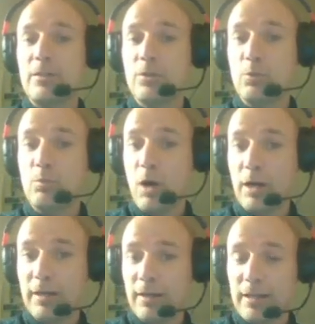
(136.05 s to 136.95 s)
to
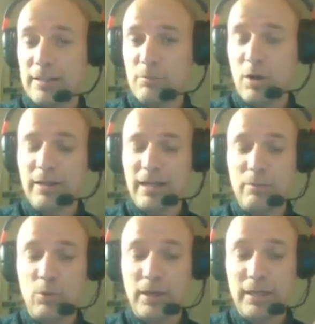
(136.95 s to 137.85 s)
mark his mark
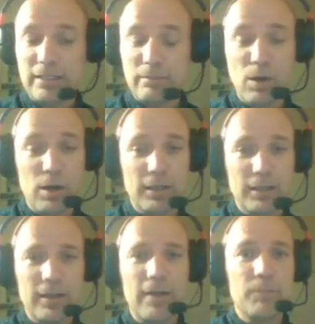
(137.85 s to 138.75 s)
anymore, and his mark,